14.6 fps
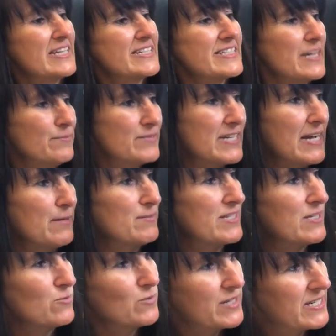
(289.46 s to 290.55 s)
Sometimes
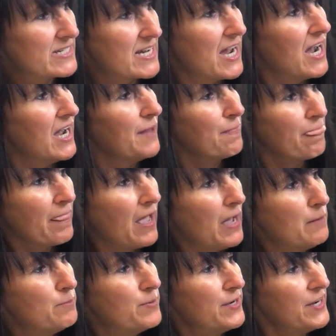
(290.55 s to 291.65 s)
in winter,
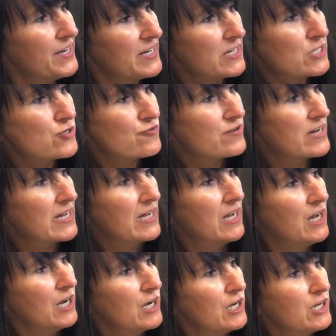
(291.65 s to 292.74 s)
a bird in a tree
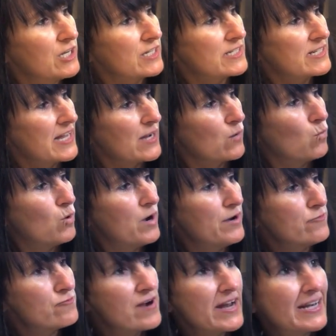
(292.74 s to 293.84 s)
looks like
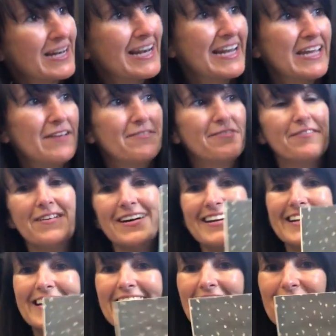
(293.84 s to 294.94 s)
one red leaf
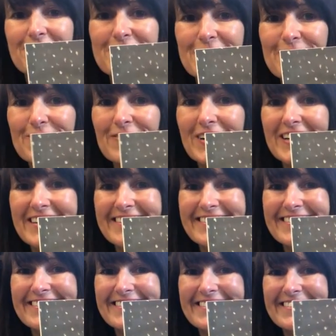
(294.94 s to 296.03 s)
left over.
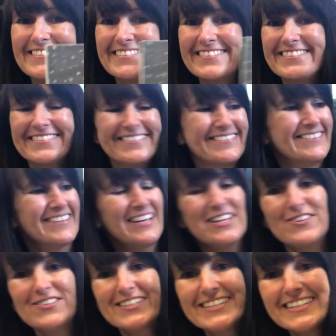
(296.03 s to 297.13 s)

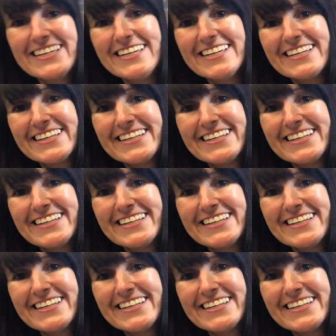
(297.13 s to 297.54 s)
Can you see?